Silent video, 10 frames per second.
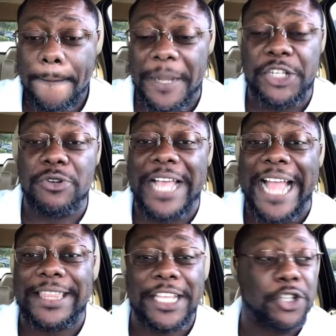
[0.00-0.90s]
but you
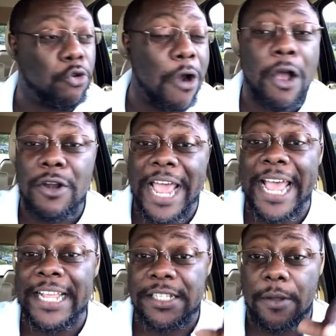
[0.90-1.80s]
got this
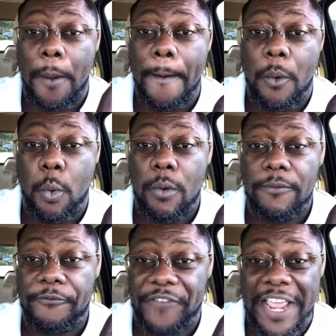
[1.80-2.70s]
grown-ass
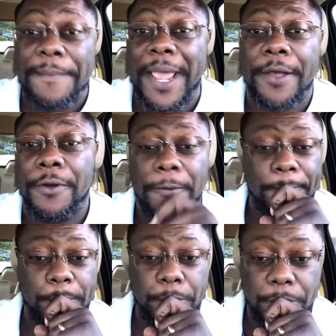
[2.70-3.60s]
female,
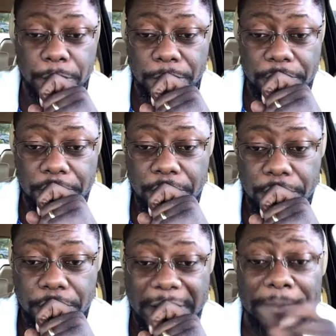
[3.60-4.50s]

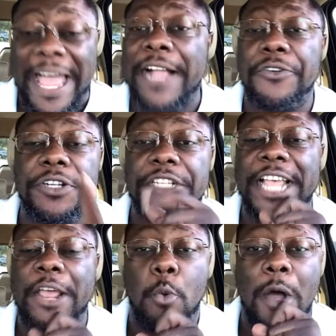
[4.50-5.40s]
I'm not going to
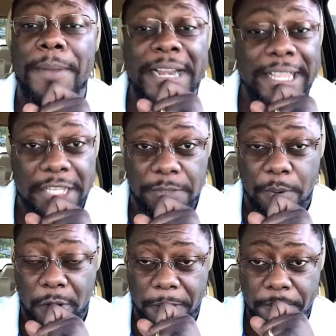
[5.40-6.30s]
say woman at this
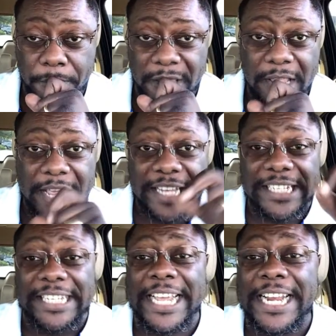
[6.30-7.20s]
point,
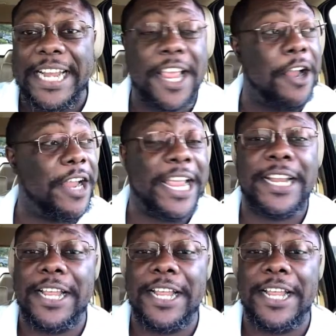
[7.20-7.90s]
sitting here and